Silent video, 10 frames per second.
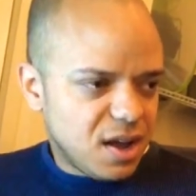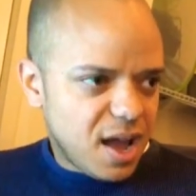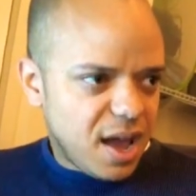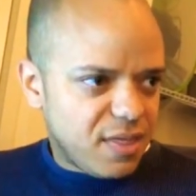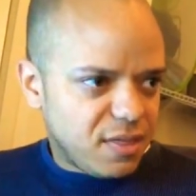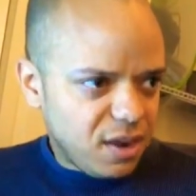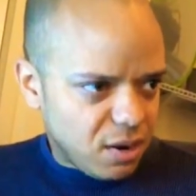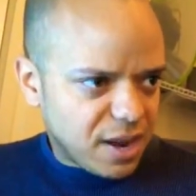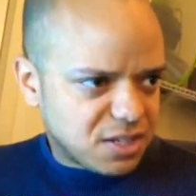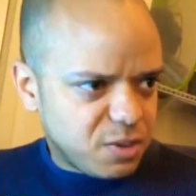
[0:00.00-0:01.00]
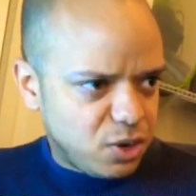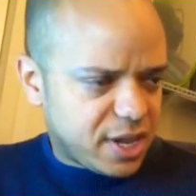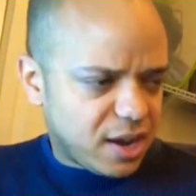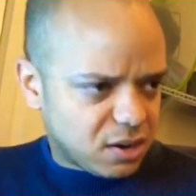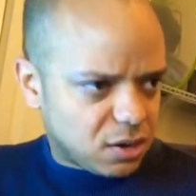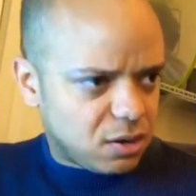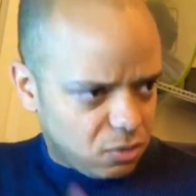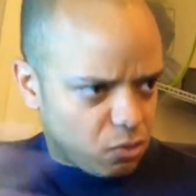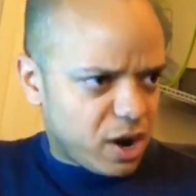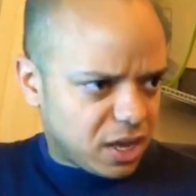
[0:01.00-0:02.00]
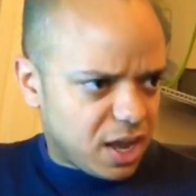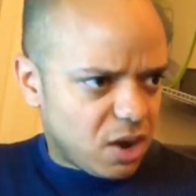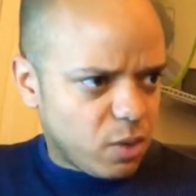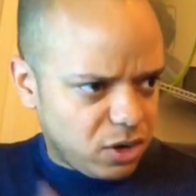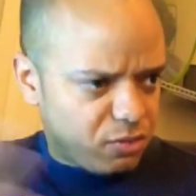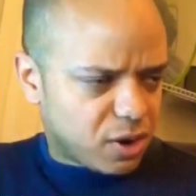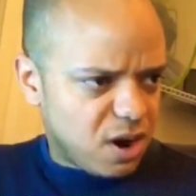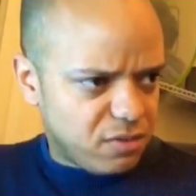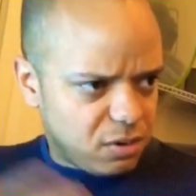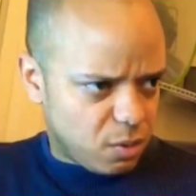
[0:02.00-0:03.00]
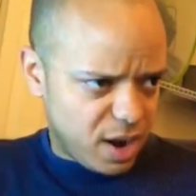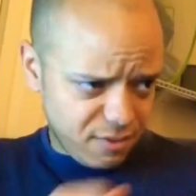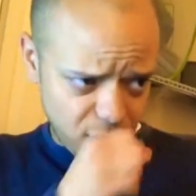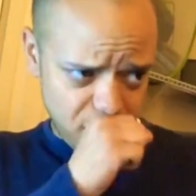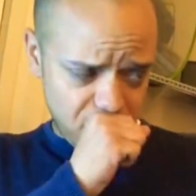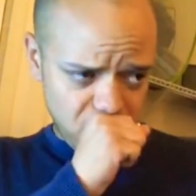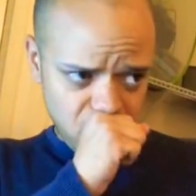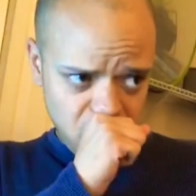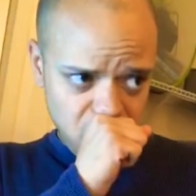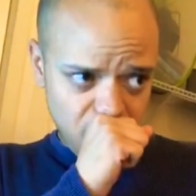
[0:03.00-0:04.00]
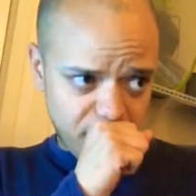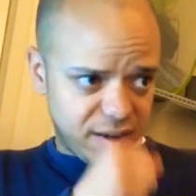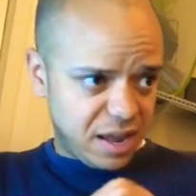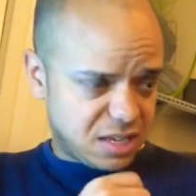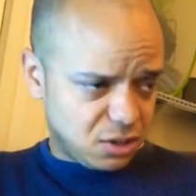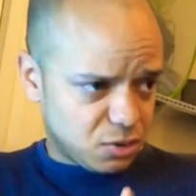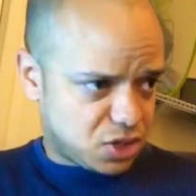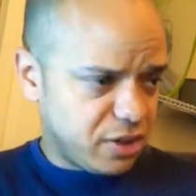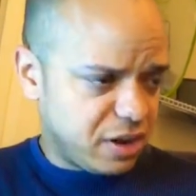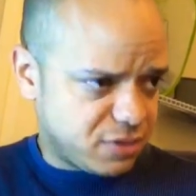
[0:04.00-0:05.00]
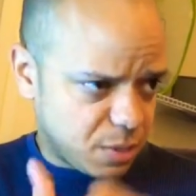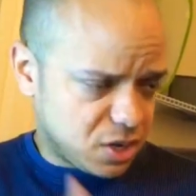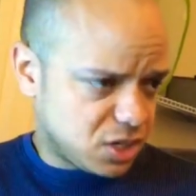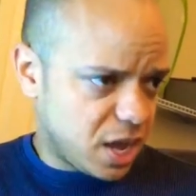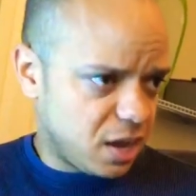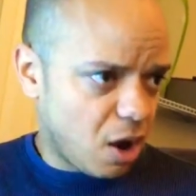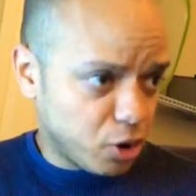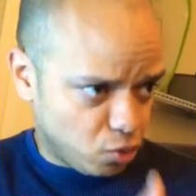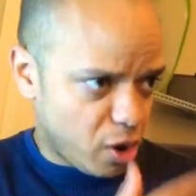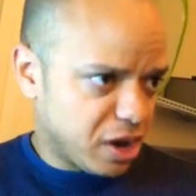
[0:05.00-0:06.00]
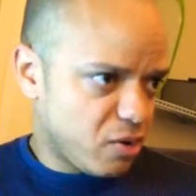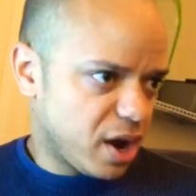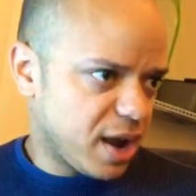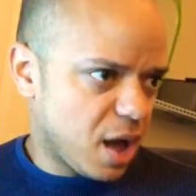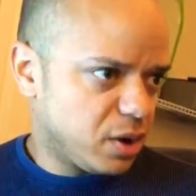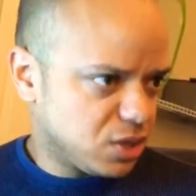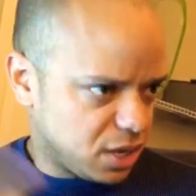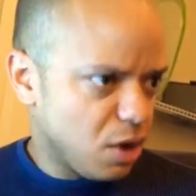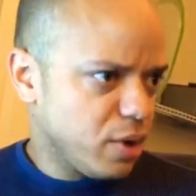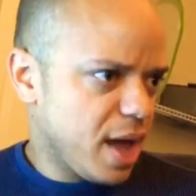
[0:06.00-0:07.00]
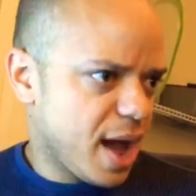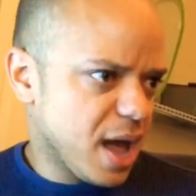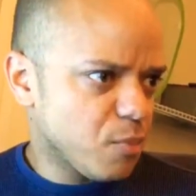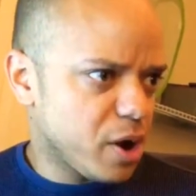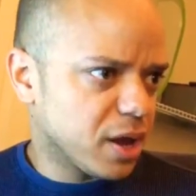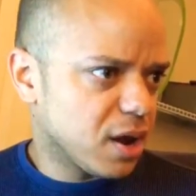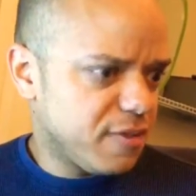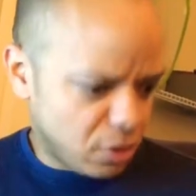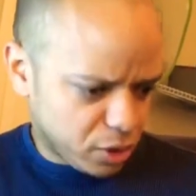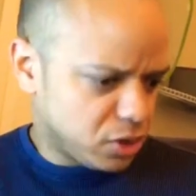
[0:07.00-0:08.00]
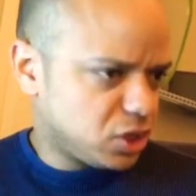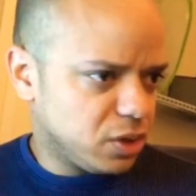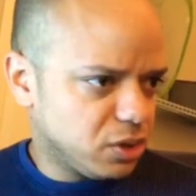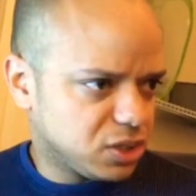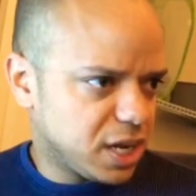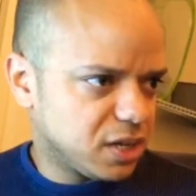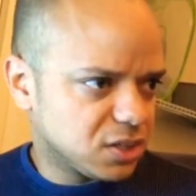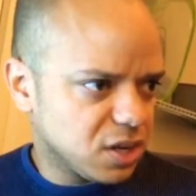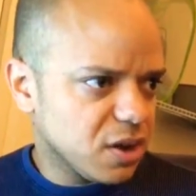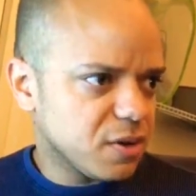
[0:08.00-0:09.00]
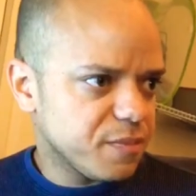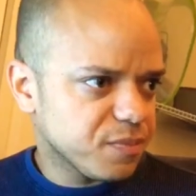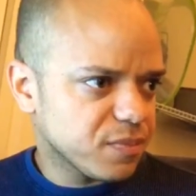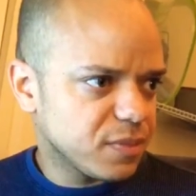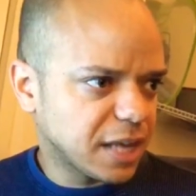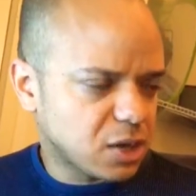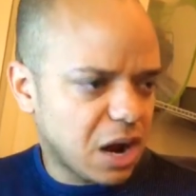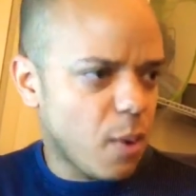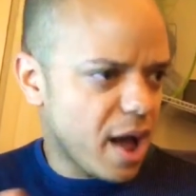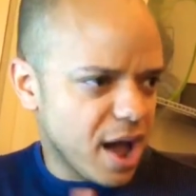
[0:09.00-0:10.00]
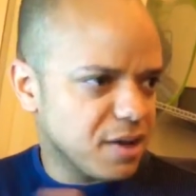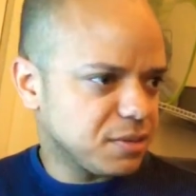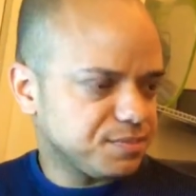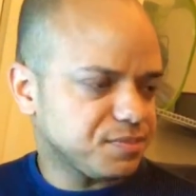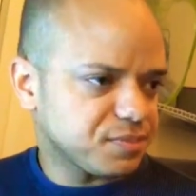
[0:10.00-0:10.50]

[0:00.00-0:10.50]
And, that doesn't mean you can't run again when you've recovered or whatever. But it's a little silly if someone to say, are you running right now? And you say, oh yeah, I am running. And they look at you and you're standing still. That's kind of why